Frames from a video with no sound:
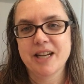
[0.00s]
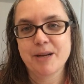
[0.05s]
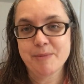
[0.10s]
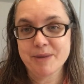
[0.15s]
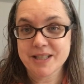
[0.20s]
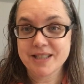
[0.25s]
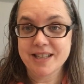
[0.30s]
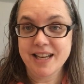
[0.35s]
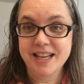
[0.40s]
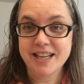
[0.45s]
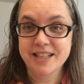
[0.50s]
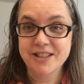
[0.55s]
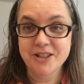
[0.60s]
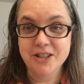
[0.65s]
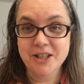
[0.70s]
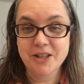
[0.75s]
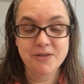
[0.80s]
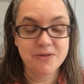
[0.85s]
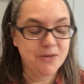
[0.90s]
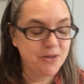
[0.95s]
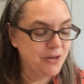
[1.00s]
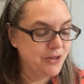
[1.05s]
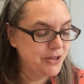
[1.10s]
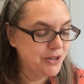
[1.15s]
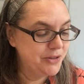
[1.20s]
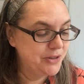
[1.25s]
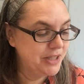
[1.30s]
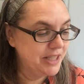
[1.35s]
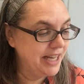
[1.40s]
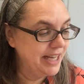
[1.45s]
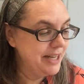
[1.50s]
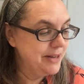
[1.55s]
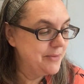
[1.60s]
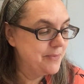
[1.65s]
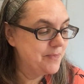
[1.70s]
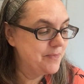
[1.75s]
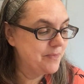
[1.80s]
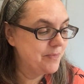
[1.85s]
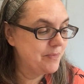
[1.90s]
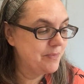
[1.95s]
that I'm excited looking forward to tonight.
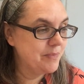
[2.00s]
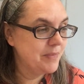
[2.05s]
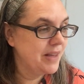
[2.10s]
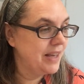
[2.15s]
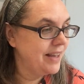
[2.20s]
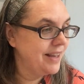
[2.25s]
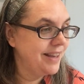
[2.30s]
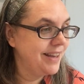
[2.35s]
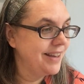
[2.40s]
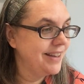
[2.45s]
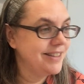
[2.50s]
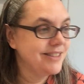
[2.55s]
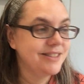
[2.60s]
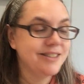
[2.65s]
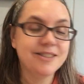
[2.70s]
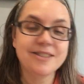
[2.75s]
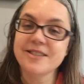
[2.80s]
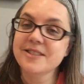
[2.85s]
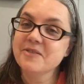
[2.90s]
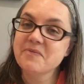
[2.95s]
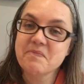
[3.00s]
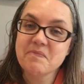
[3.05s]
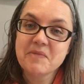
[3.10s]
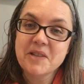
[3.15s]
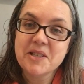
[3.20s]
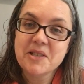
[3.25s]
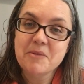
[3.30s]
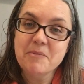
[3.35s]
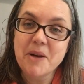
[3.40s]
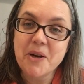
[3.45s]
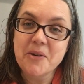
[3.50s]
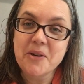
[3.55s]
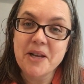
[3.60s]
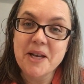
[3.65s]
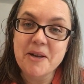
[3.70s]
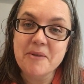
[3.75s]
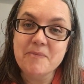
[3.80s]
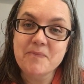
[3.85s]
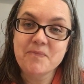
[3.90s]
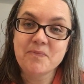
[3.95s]
And that's about
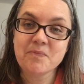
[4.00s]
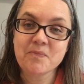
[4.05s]
it.